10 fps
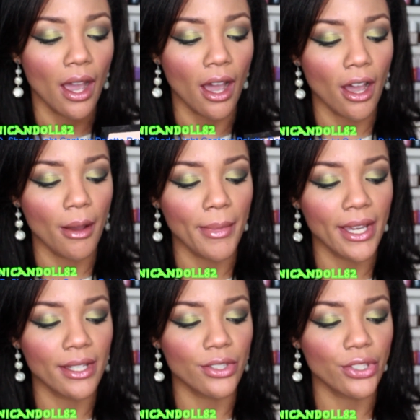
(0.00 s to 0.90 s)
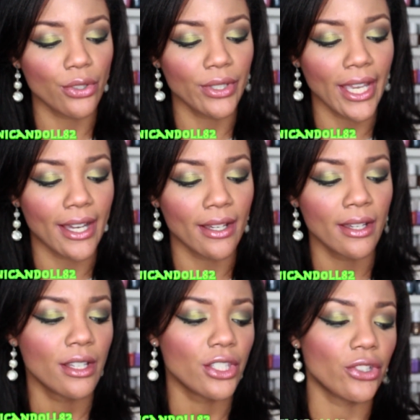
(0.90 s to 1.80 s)
And so yeah,
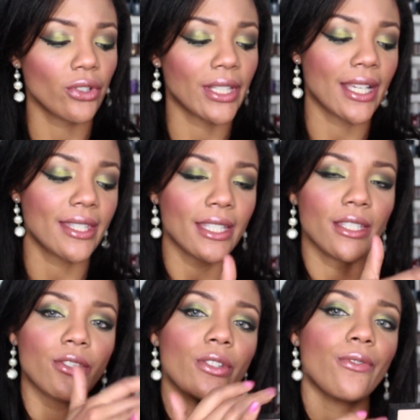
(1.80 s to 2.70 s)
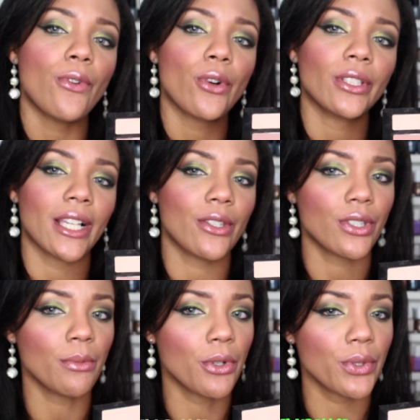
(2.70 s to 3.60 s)
so like I said, these are the 4 that I use
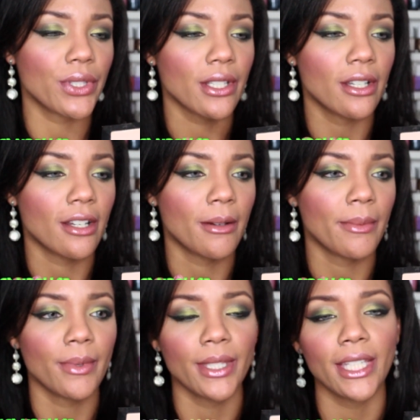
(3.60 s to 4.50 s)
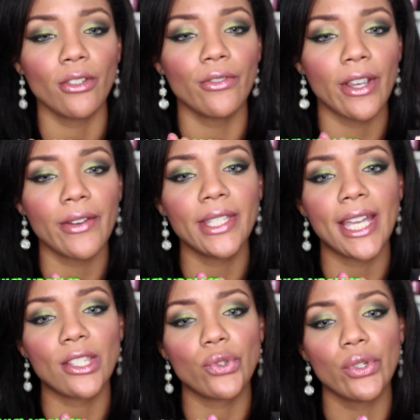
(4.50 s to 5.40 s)
the most. They look very
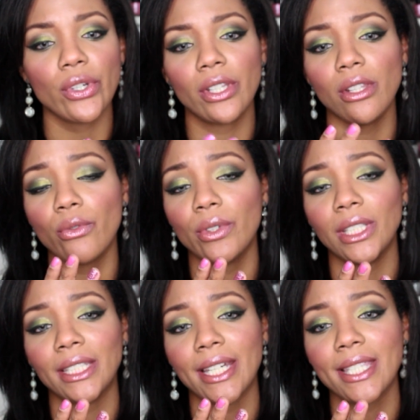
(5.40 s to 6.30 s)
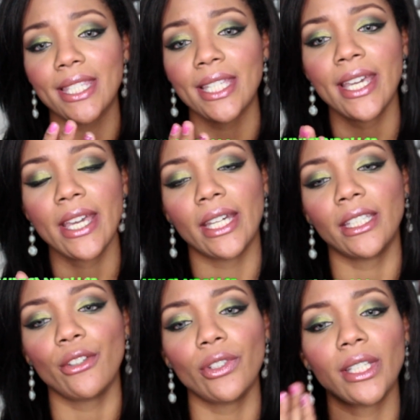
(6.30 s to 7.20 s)
natural, they look really nice,
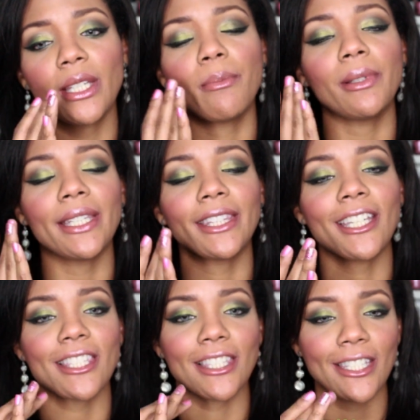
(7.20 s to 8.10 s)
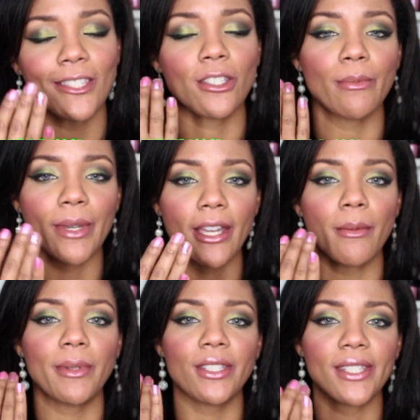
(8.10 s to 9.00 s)
and I feel like they blend nicely into the
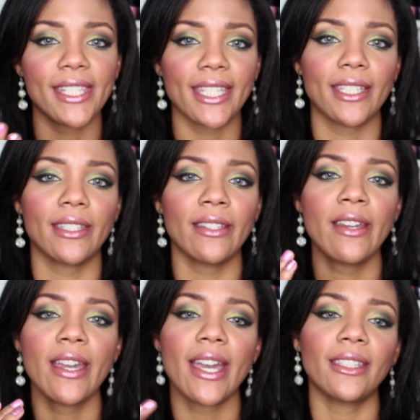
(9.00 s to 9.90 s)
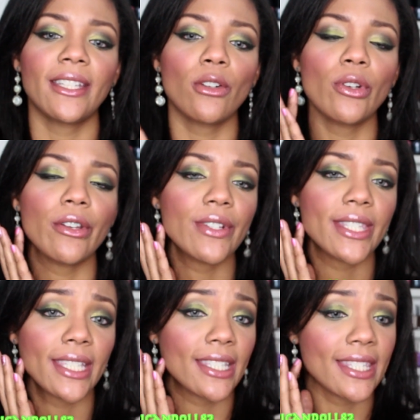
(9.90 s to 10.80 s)
makeup, into the skin, and they don't
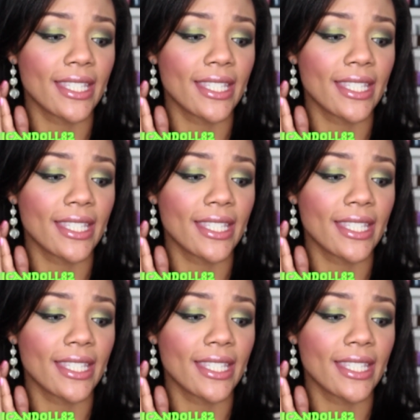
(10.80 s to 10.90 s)
irritate the